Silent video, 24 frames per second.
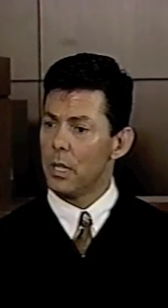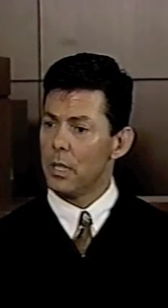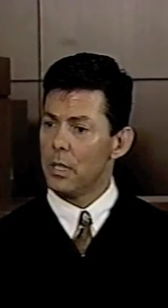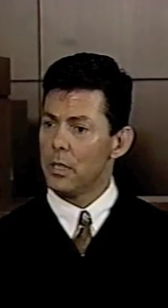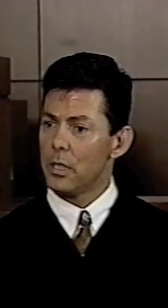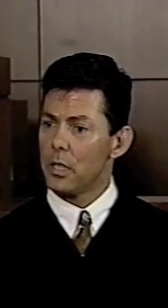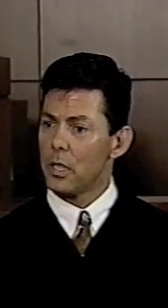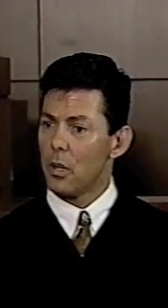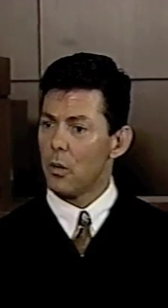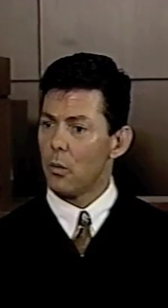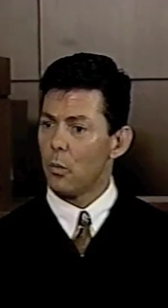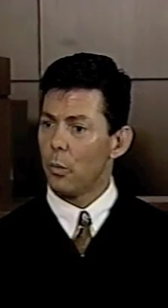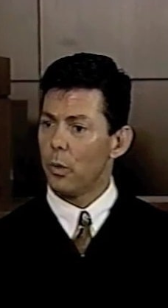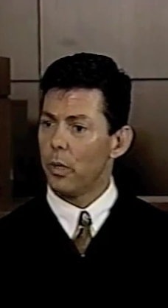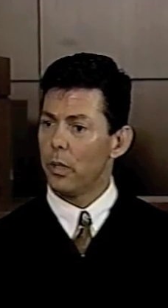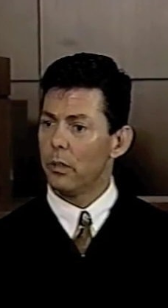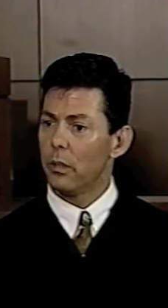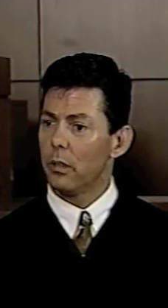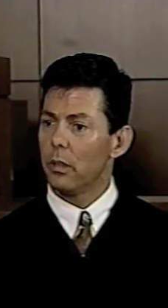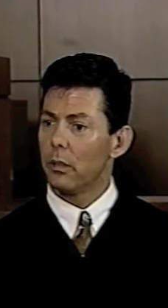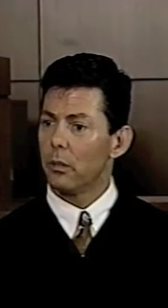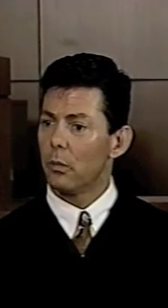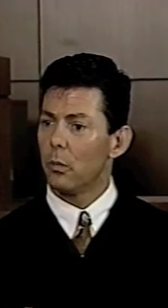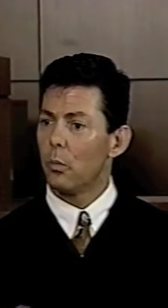So
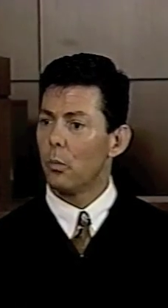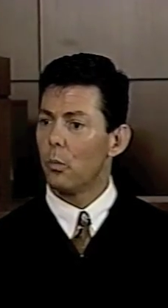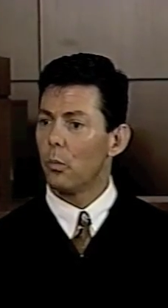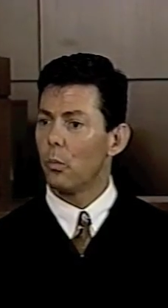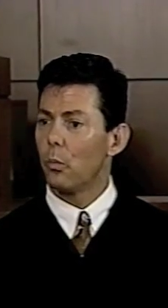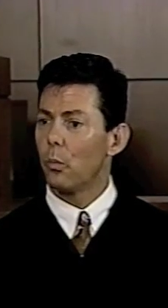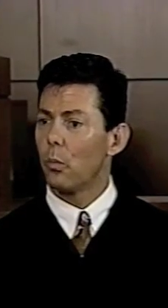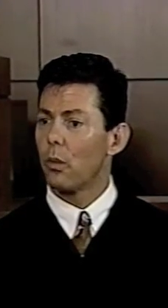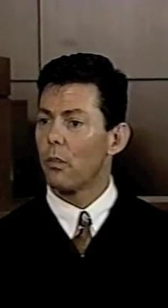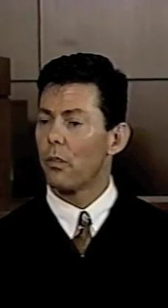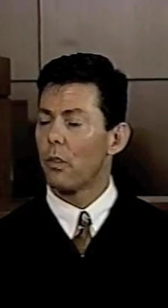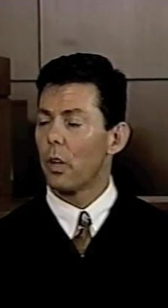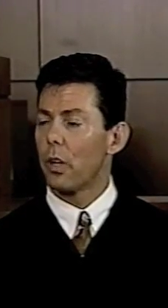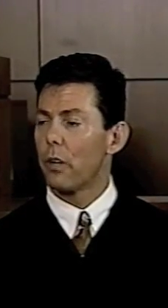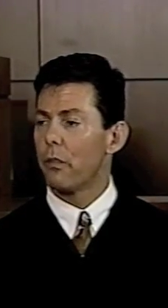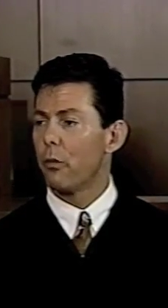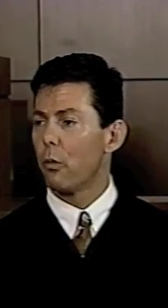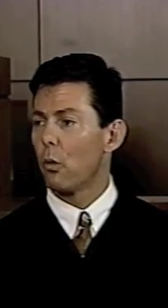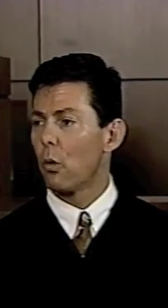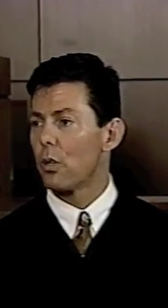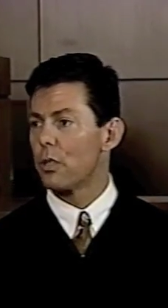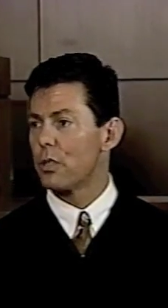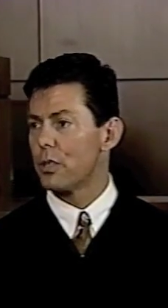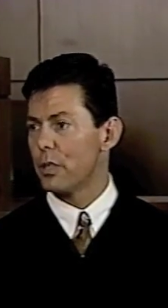we're very
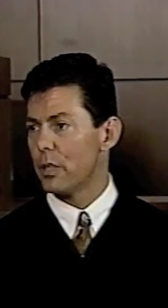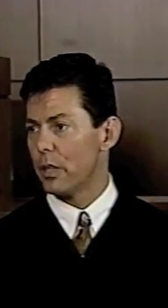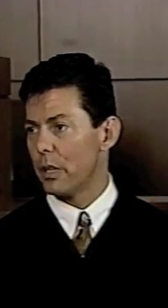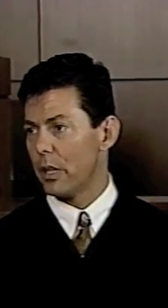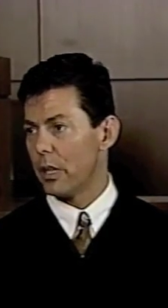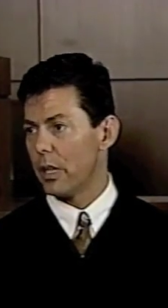fortunate